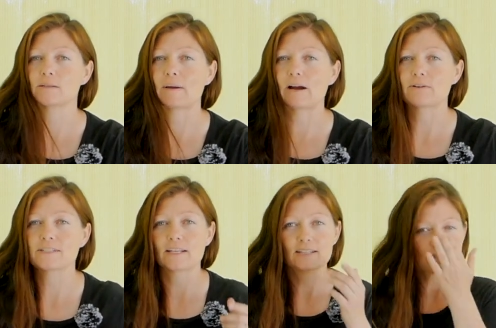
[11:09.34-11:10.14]
the power
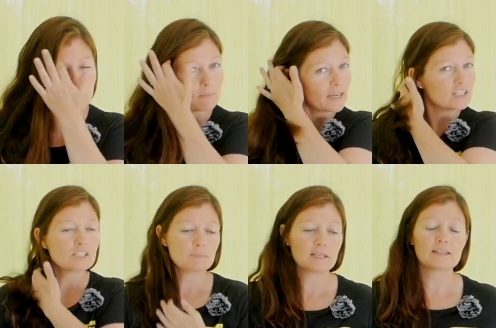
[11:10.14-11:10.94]
setting. So it may
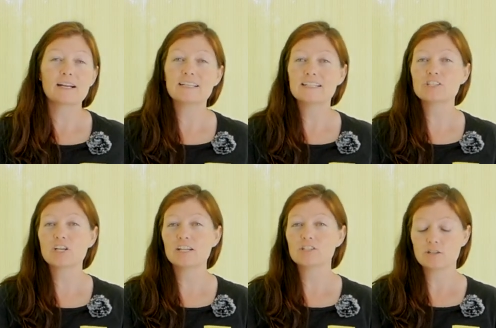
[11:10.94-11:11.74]
just be that I need to
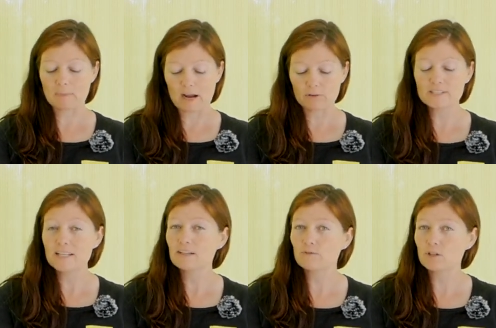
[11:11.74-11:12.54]
change the power
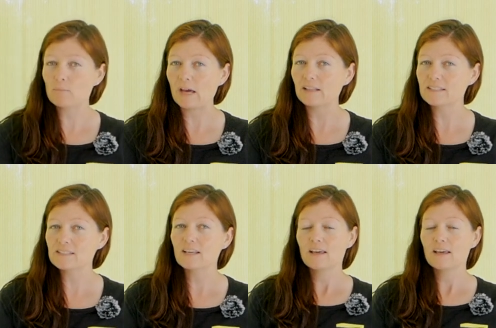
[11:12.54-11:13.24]
setting for the pellet.